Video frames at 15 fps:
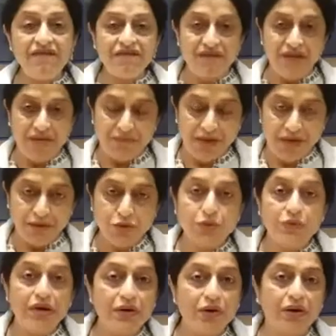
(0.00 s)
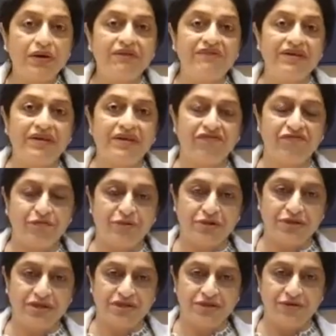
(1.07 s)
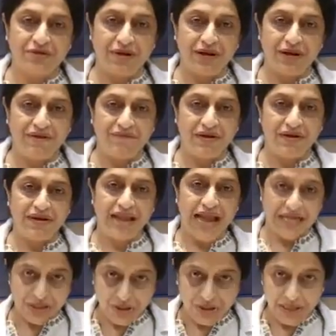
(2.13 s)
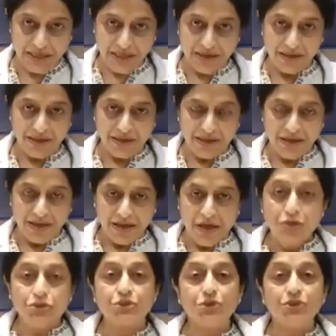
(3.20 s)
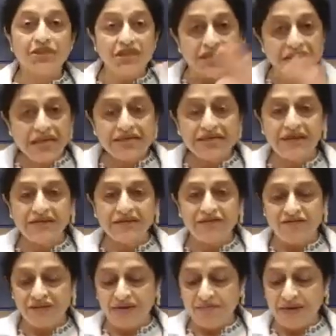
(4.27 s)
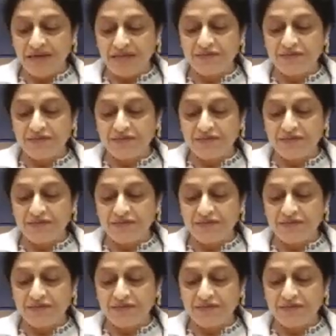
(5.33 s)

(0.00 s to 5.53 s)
females who will not have enough progesterone level naturally. So these are the females